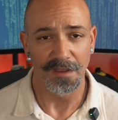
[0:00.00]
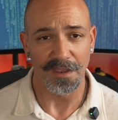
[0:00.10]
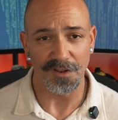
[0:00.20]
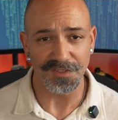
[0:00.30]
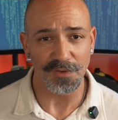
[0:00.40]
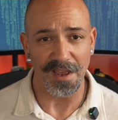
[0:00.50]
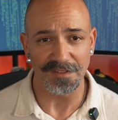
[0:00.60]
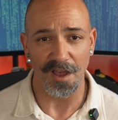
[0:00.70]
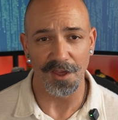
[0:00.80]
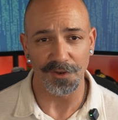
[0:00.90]
It also has
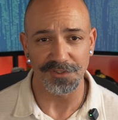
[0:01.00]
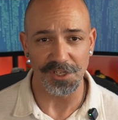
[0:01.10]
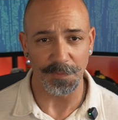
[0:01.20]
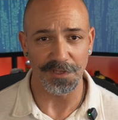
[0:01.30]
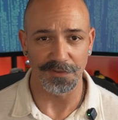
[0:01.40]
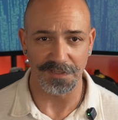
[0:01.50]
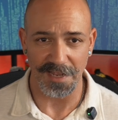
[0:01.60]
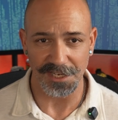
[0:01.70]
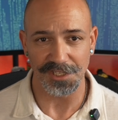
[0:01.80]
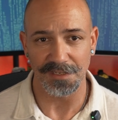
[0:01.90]
auto GPU
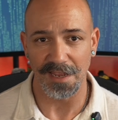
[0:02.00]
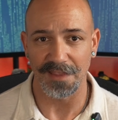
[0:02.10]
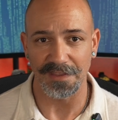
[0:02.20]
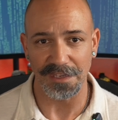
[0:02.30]
detection and the